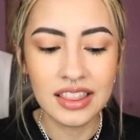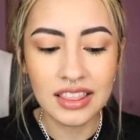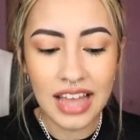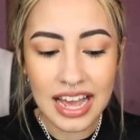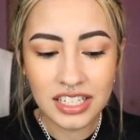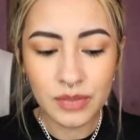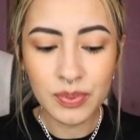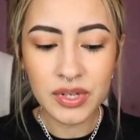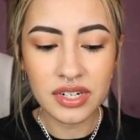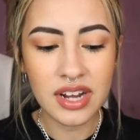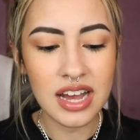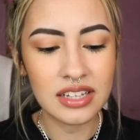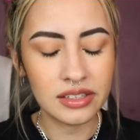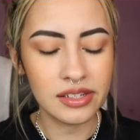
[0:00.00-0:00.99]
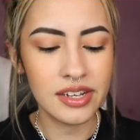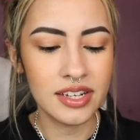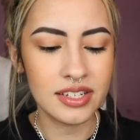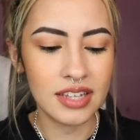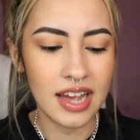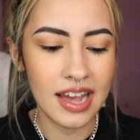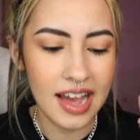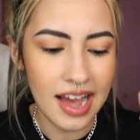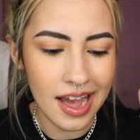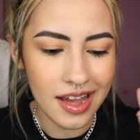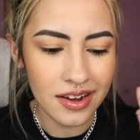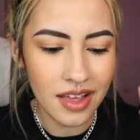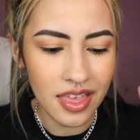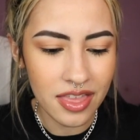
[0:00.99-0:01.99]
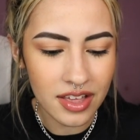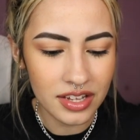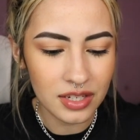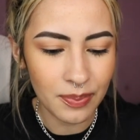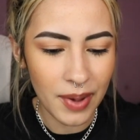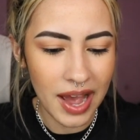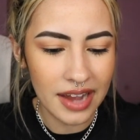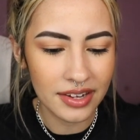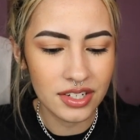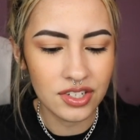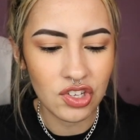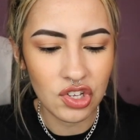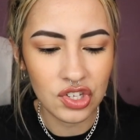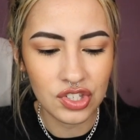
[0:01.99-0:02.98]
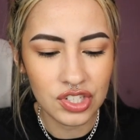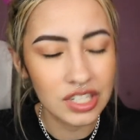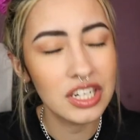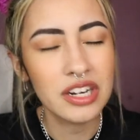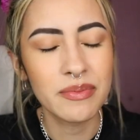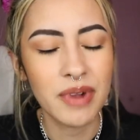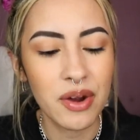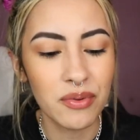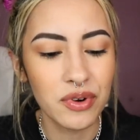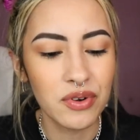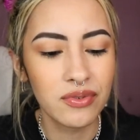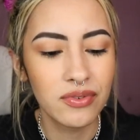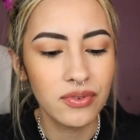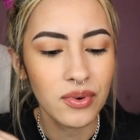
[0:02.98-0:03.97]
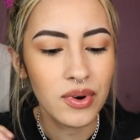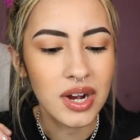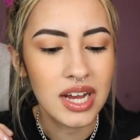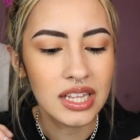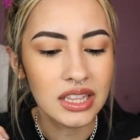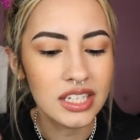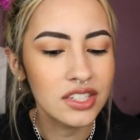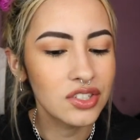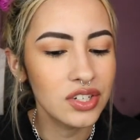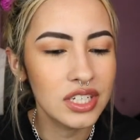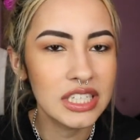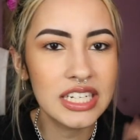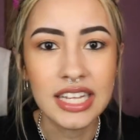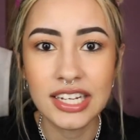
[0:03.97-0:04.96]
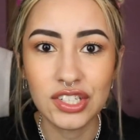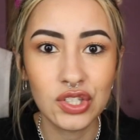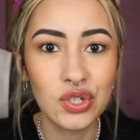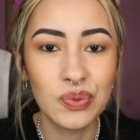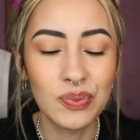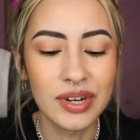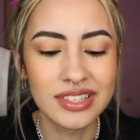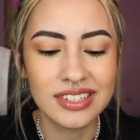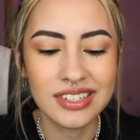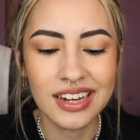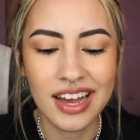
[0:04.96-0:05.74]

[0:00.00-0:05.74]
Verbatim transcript: Last but not least, I had this package sitting in my room for literally like two months